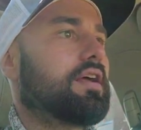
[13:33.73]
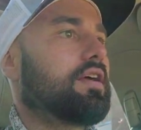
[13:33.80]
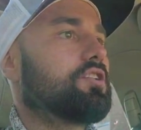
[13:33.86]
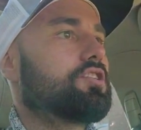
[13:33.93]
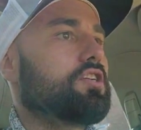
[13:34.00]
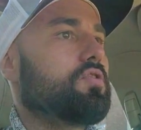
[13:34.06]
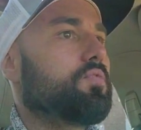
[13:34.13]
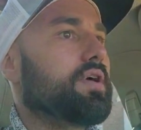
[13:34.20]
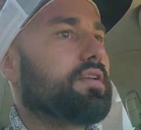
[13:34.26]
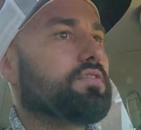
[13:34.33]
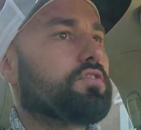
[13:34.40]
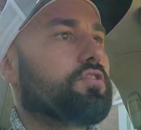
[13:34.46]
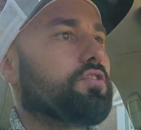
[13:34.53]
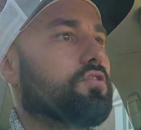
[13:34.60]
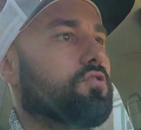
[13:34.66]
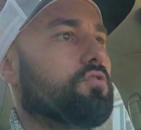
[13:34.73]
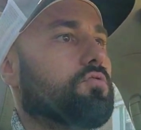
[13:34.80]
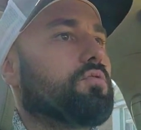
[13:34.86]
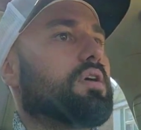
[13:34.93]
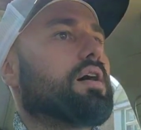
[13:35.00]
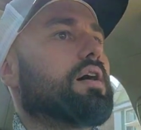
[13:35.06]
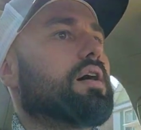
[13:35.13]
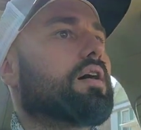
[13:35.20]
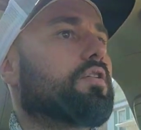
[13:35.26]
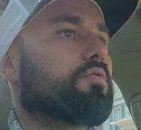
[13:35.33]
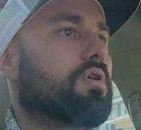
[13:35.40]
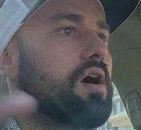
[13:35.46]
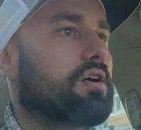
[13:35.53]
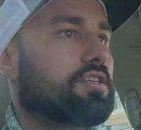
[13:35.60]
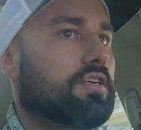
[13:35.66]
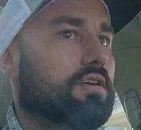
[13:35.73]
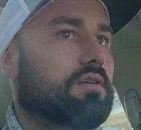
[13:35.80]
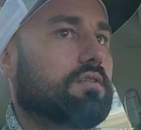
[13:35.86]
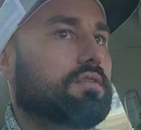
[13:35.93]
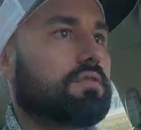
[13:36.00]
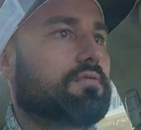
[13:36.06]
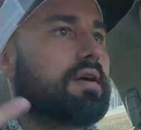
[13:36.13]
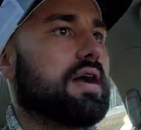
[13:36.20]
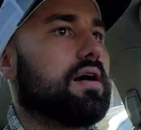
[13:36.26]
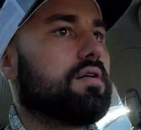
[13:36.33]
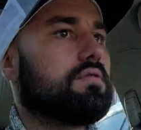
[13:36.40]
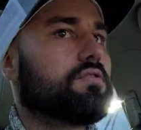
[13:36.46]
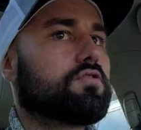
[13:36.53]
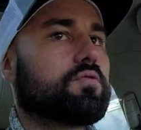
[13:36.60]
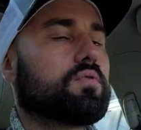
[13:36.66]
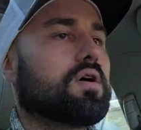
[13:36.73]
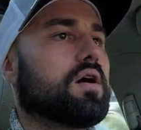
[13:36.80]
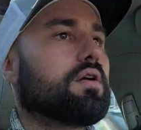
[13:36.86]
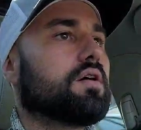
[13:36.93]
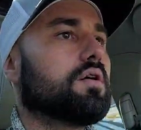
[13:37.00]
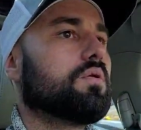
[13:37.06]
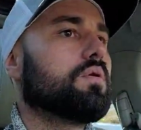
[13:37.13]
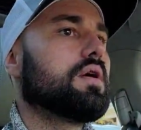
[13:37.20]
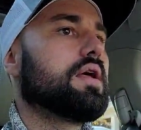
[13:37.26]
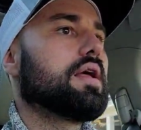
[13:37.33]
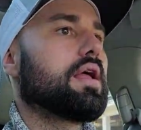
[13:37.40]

and she went to uh, garage sales around Toronto,